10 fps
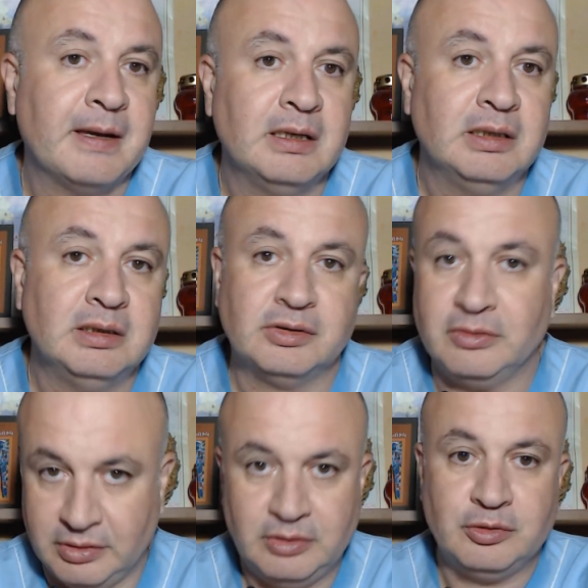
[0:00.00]
So
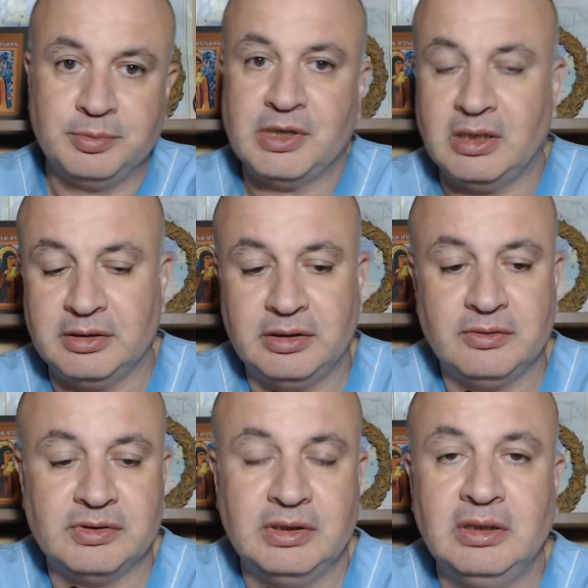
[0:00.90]
in YouTube channel that you
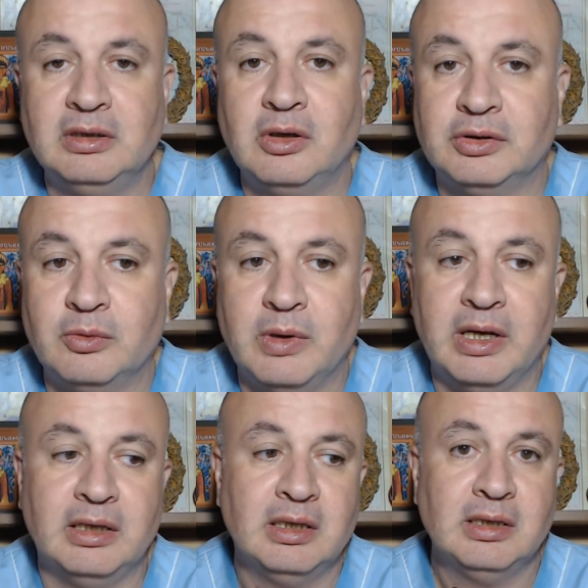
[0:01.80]
see, Dr.
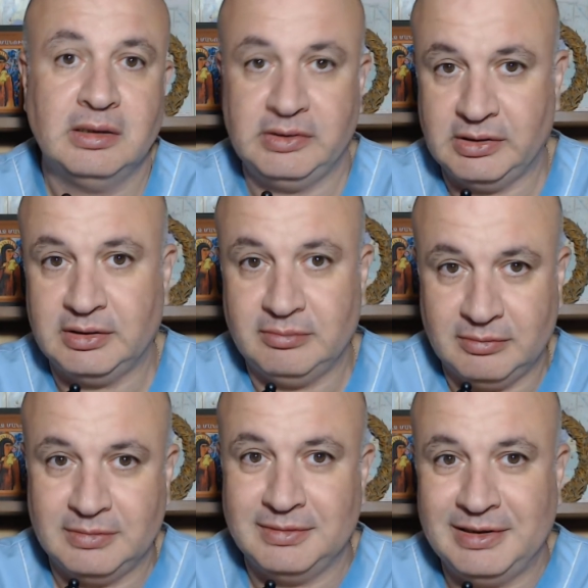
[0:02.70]
Y.
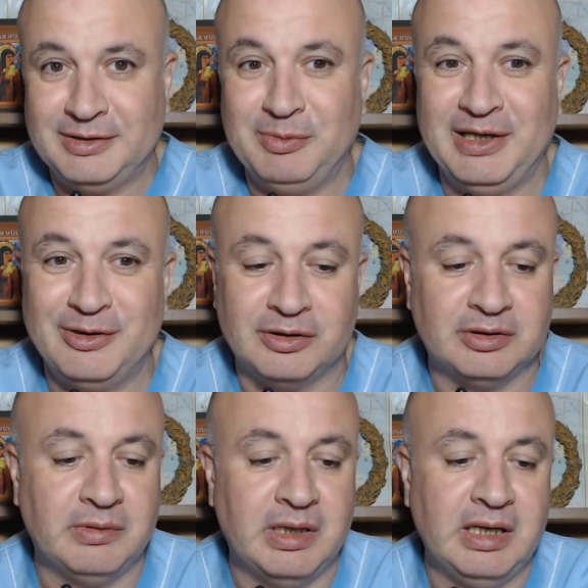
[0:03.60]
It's me,
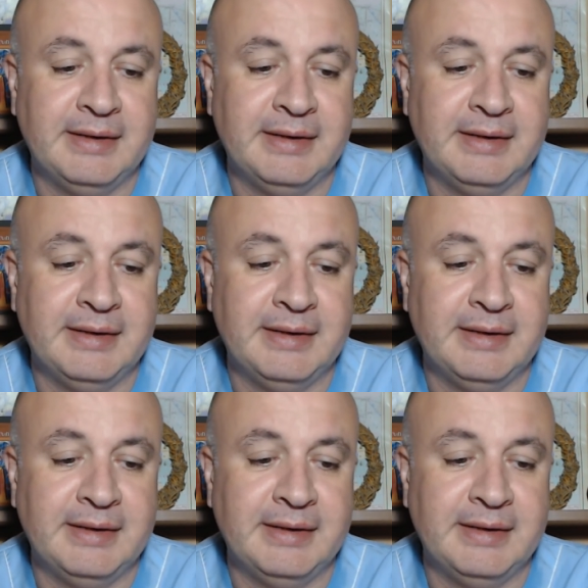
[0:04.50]
Dr. Y.